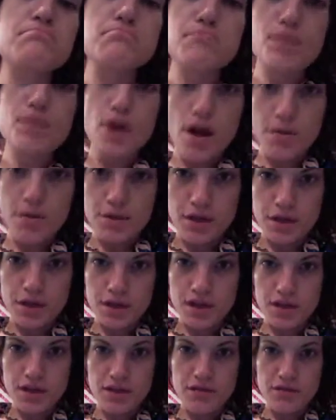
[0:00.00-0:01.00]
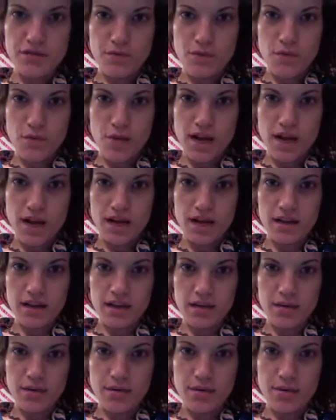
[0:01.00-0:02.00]
probably could have waited a
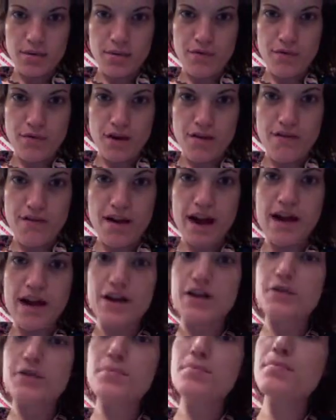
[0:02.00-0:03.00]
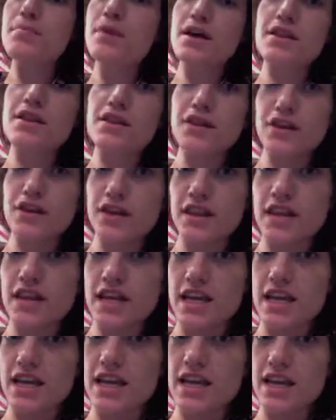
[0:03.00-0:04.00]
little bit before I fired. But the good
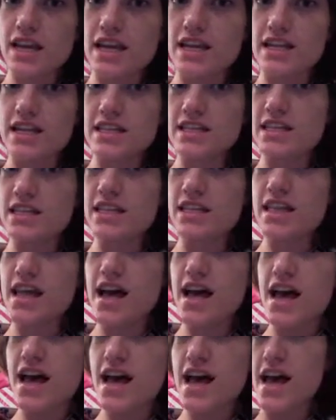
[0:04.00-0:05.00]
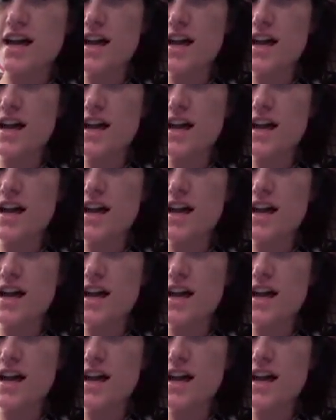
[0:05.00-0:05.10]
thing is that I'm